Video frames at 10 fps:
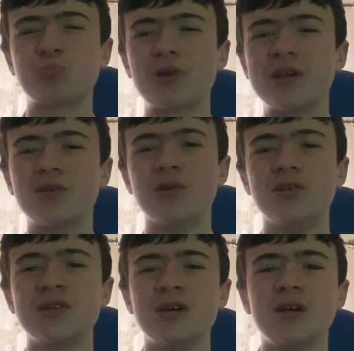pretty good,
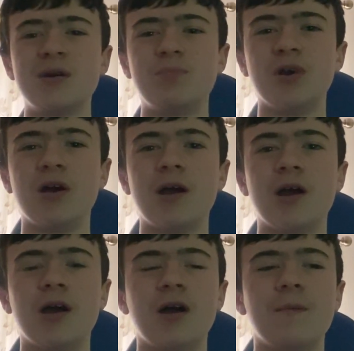but
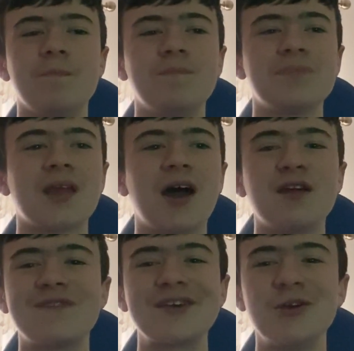um, I
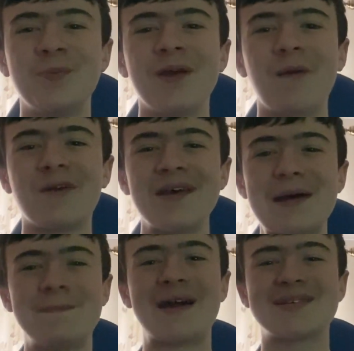don't think Q P R were at
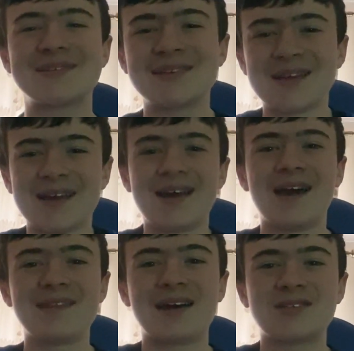their best
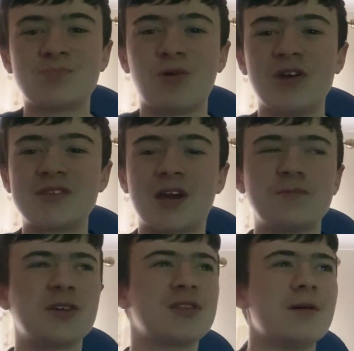at that point in time,
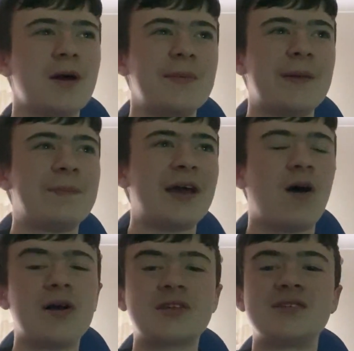so I think it might be a bit
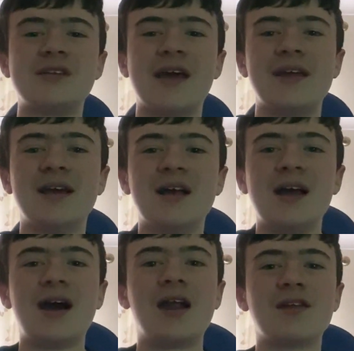harder today.
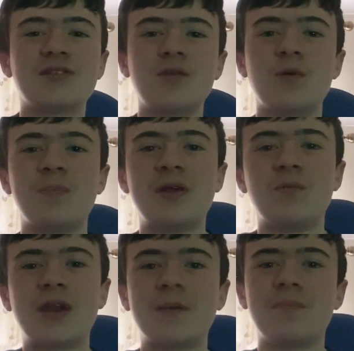I don't think we'll be
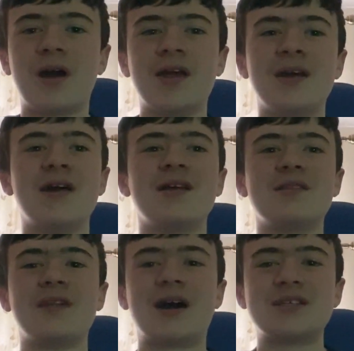winning by
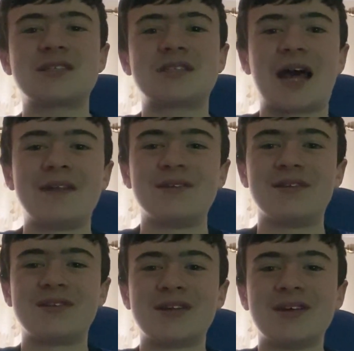that standard,
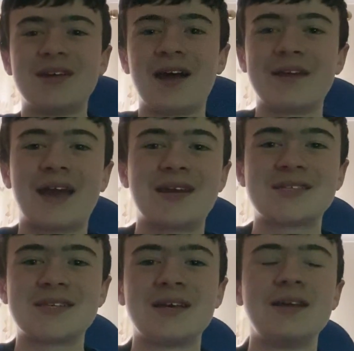I guess,